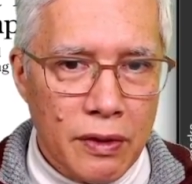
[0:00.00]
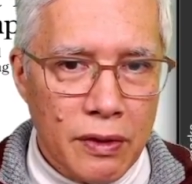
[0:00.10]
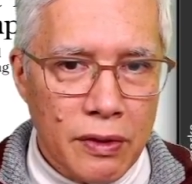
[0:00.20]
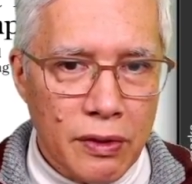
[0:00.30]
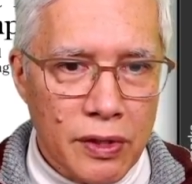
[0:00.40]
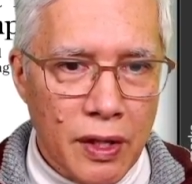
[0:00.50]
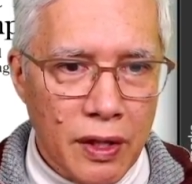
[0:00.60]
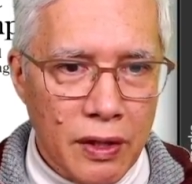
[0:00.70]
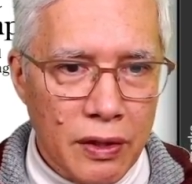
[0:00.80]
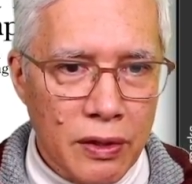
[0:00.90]
So it's getting
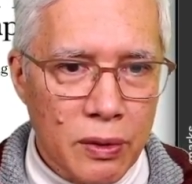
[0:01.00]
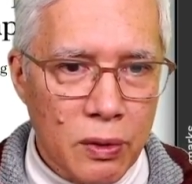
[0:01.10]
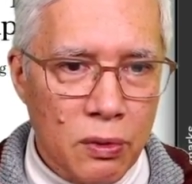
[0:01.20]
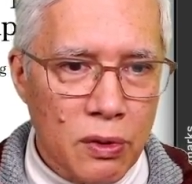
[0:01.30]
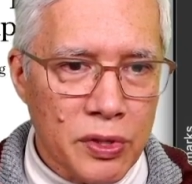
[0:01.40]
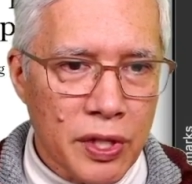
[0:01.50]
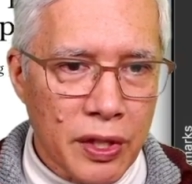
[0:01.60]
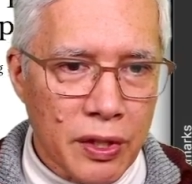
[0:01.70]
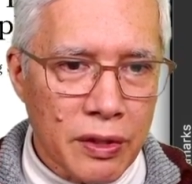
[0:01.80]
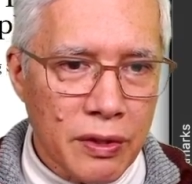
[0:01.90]
a little gross
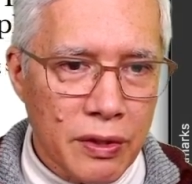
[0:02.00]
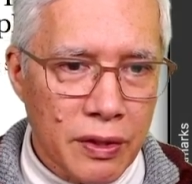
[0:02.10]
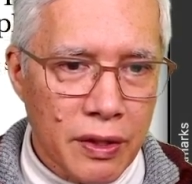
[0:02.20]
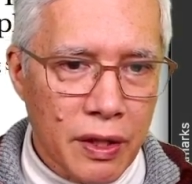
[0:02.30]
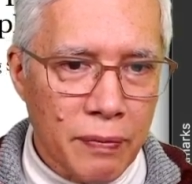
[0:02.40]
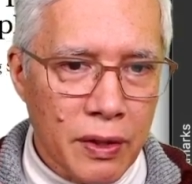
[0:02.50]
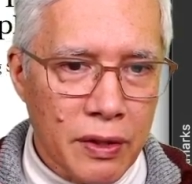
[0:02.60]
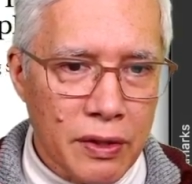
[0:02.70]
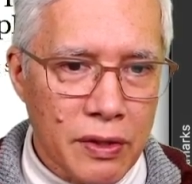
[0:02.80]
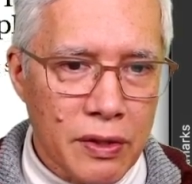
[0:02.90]
here. I'm going to
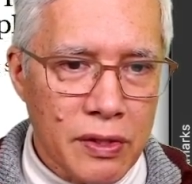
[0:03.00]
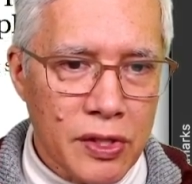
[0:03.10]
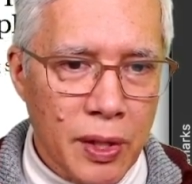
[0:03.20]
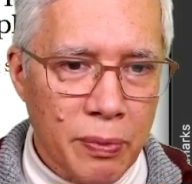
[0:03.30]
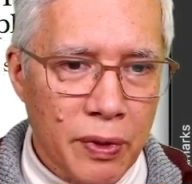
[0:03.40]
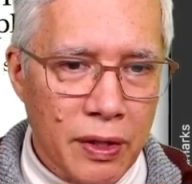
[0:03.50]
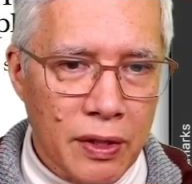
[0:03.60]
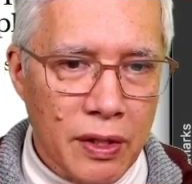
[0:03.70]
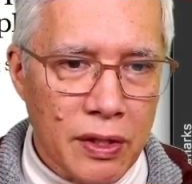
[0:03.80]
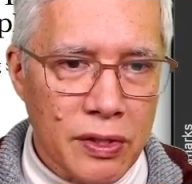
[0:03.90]
separate
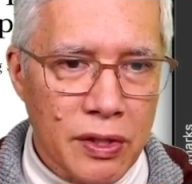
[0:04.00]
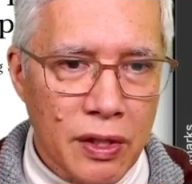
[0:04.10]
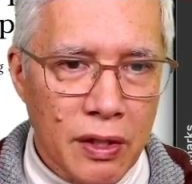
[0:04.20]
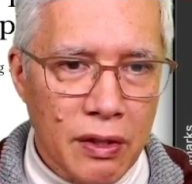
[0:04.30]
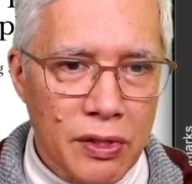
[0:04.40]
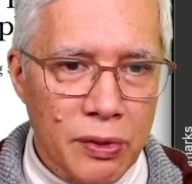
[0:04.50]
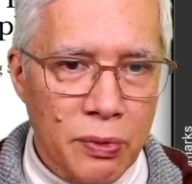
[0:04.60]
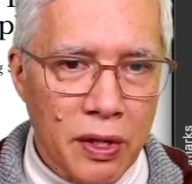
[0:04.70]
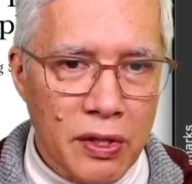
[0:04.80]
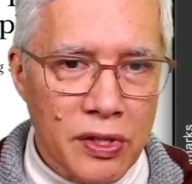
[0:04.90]
these so we
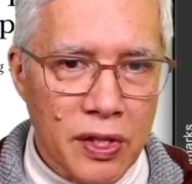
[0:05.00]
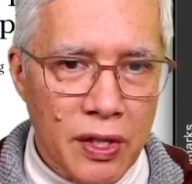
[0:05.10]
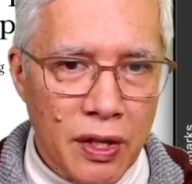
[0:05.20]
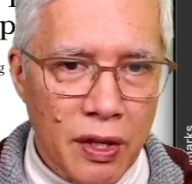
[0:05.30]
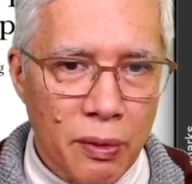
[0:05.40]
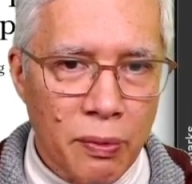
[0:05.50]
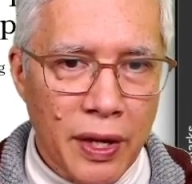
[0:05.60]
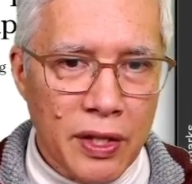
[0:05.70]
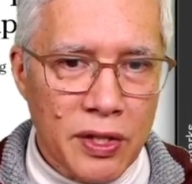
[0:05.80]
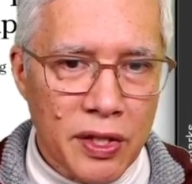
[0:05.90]
can see the
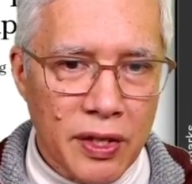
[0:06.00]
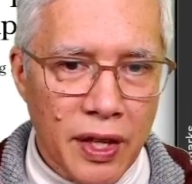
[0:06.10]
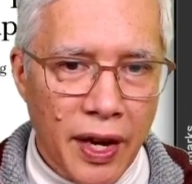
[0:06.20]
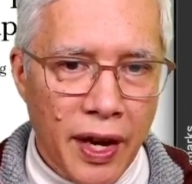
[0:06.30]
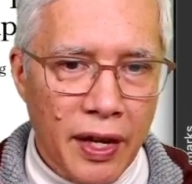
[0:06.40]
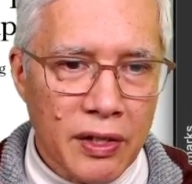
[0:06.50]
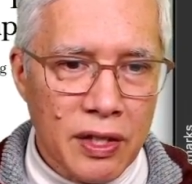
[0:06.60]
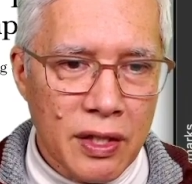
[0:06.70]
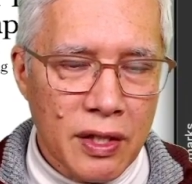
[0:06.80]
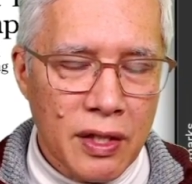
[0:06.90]
arrange and the act
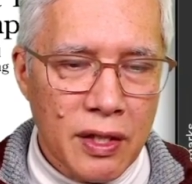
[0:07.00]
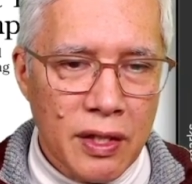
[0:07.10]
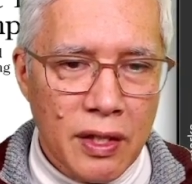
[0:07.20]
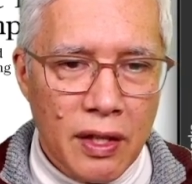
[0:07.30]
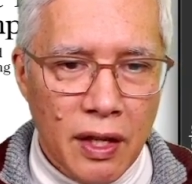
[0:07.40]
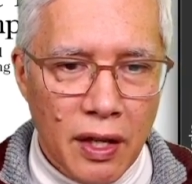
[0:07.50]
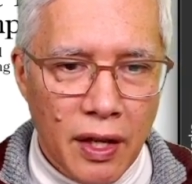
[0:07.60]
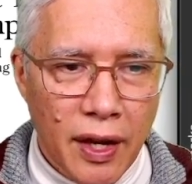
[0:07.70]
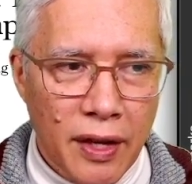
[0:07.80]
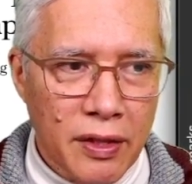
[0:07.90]

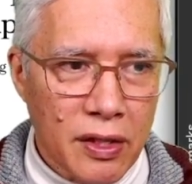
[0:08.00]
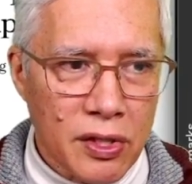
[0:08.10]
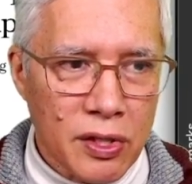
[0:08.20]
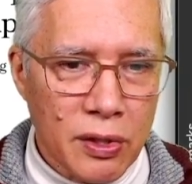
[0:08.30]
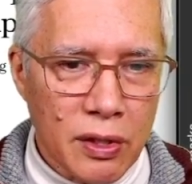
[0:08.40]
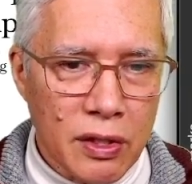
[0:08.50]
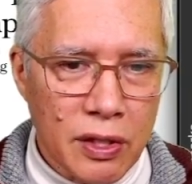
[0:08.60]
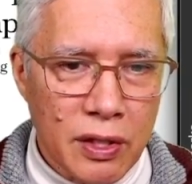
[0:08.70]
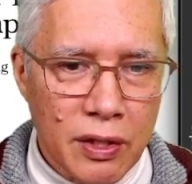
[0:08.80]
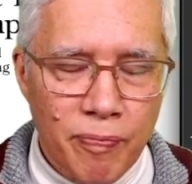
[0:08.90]
and the assert.
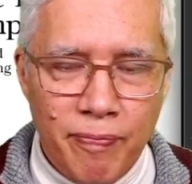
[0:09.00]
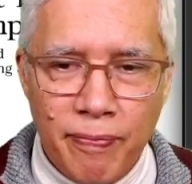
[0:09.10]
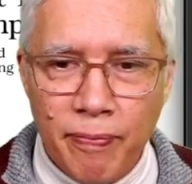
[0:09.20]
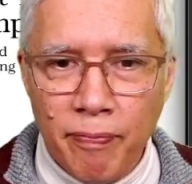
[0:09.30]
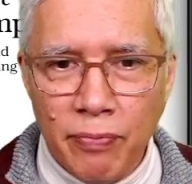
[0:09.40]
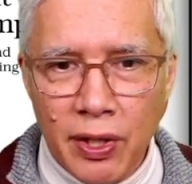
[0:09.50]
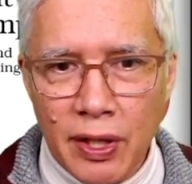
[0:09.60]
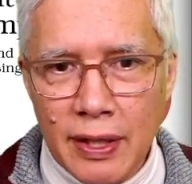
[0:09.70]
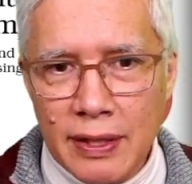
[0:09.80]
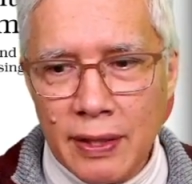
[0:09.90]

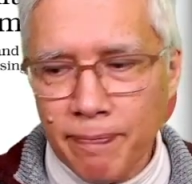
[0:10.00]
But